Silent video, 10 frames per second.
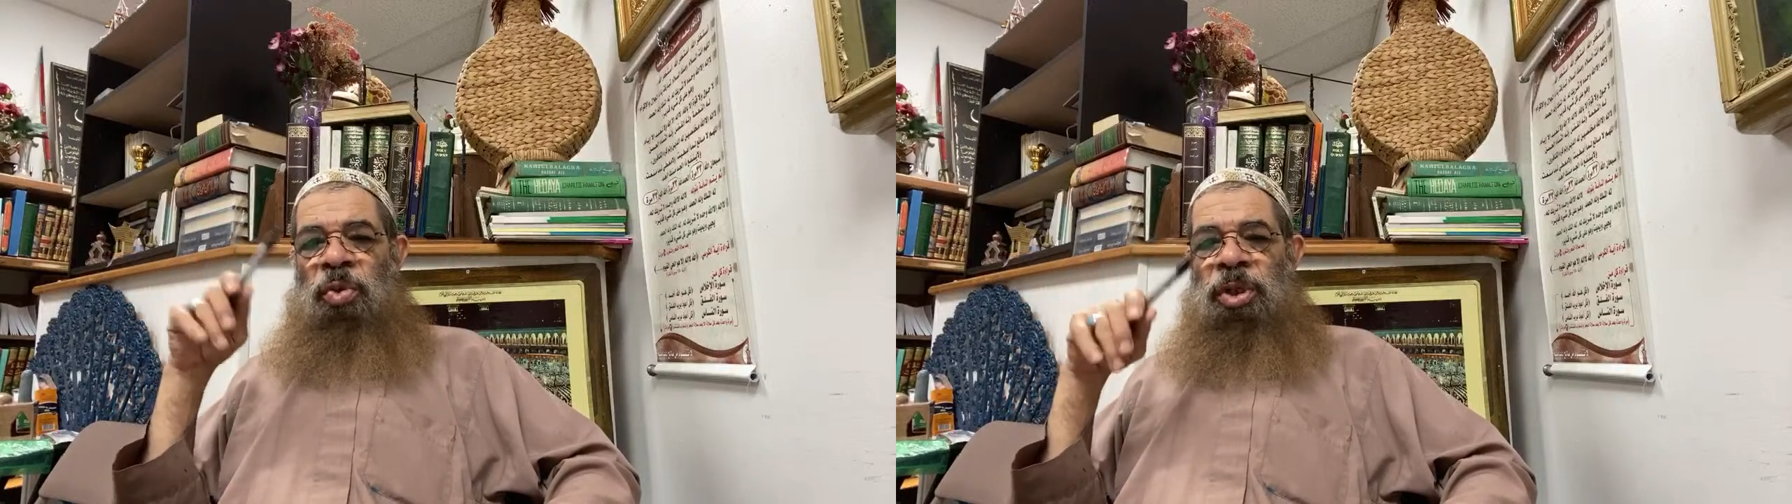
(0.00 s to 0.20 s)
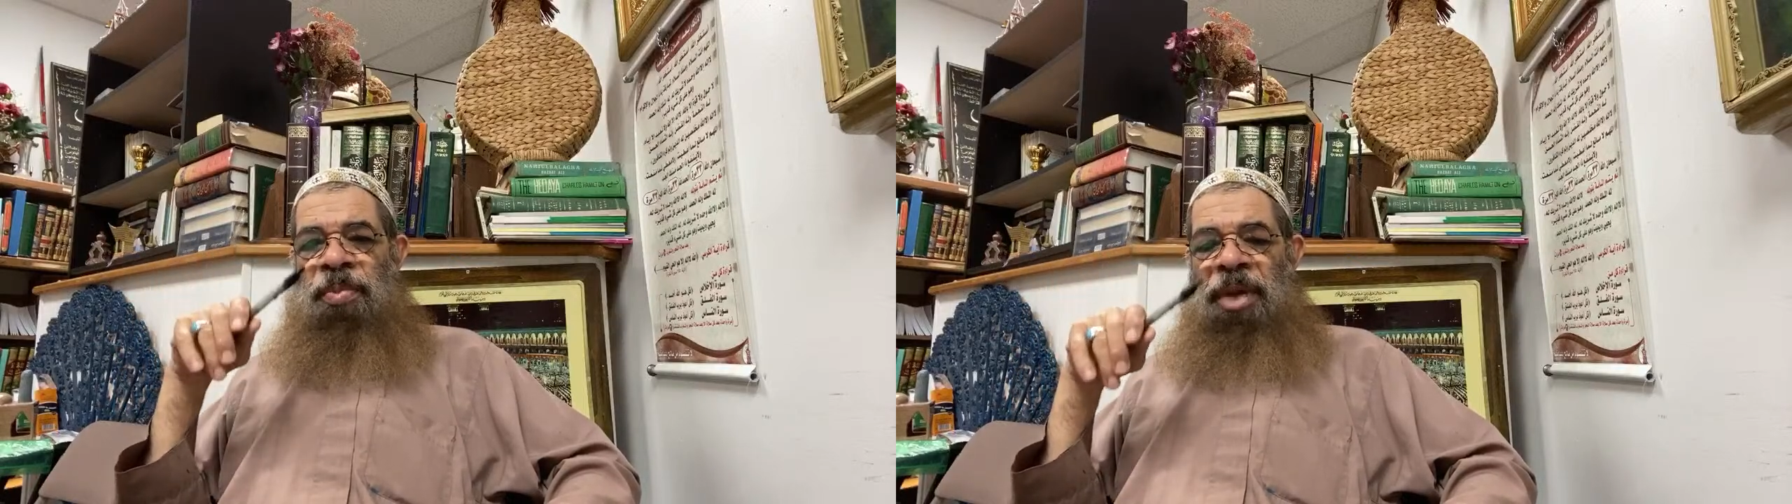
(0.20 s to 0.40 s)

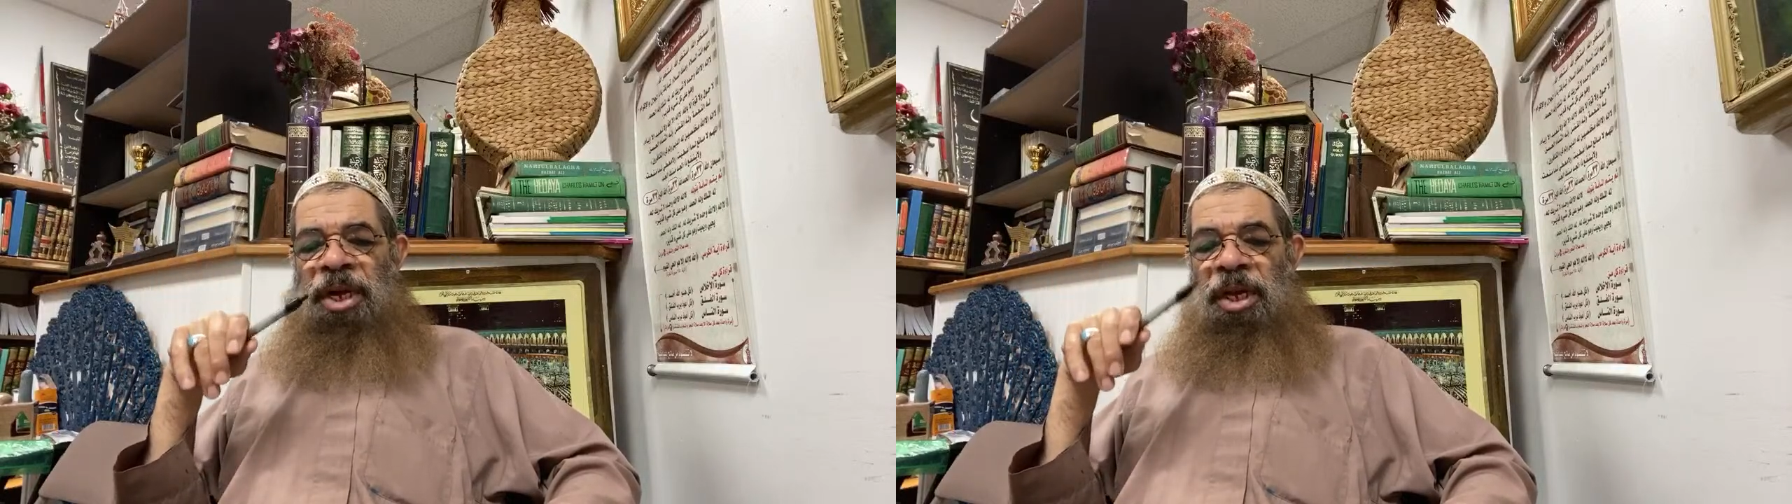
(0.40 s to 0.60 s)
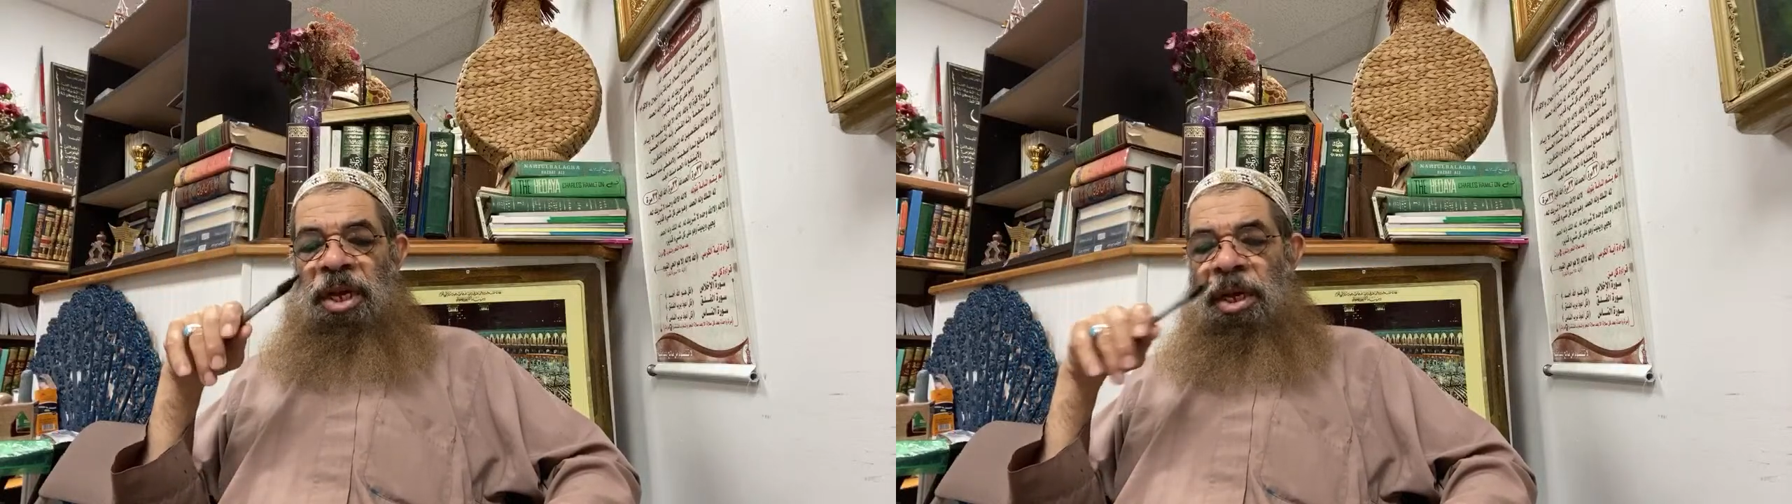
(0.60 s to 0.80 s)
want to
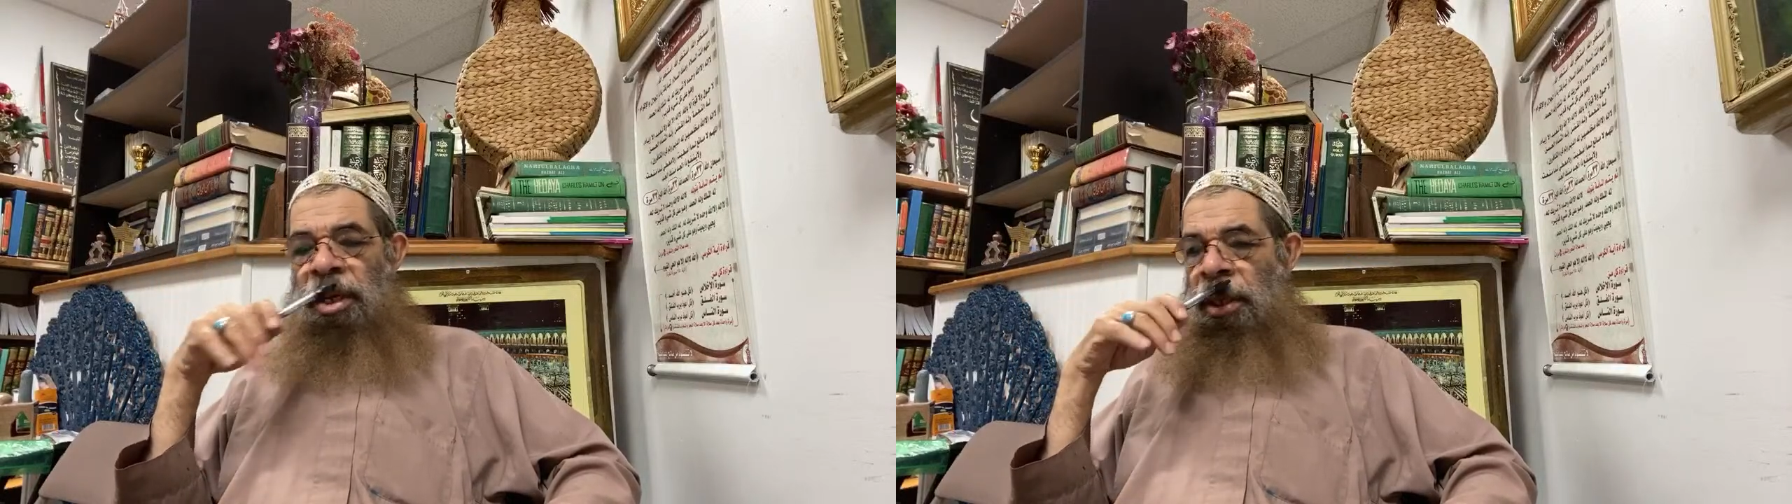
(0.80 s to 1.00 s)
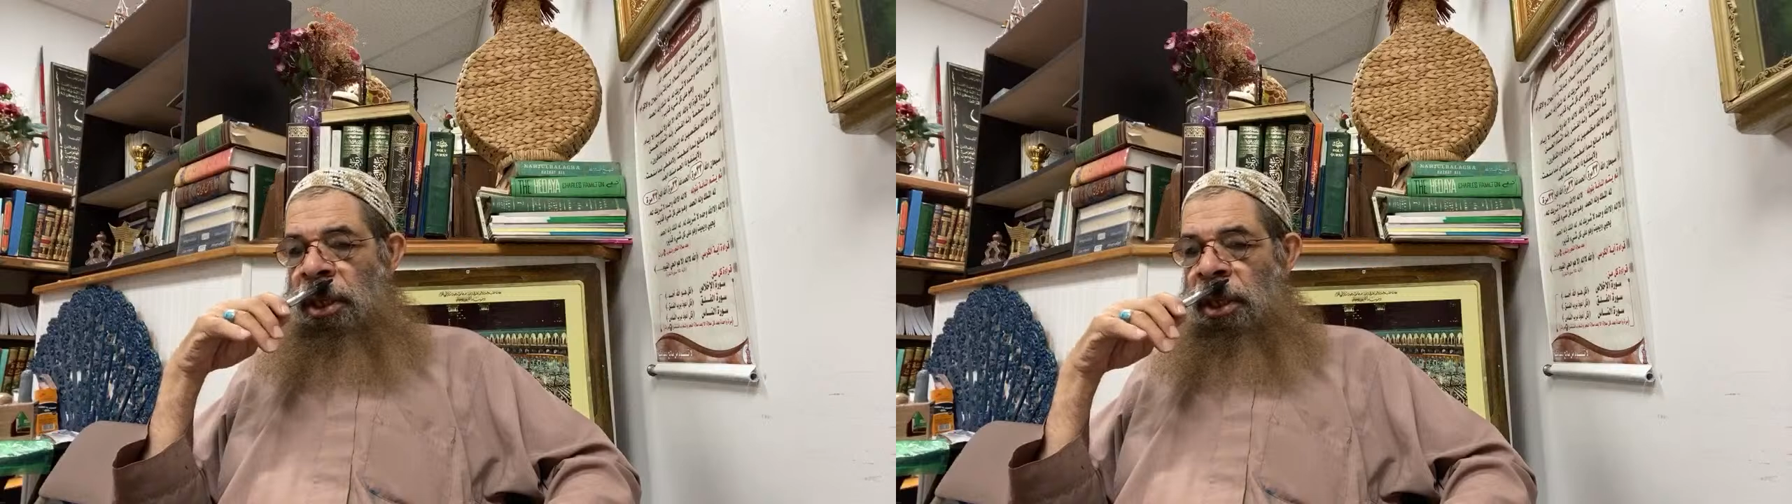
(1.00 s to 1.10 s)
marry her,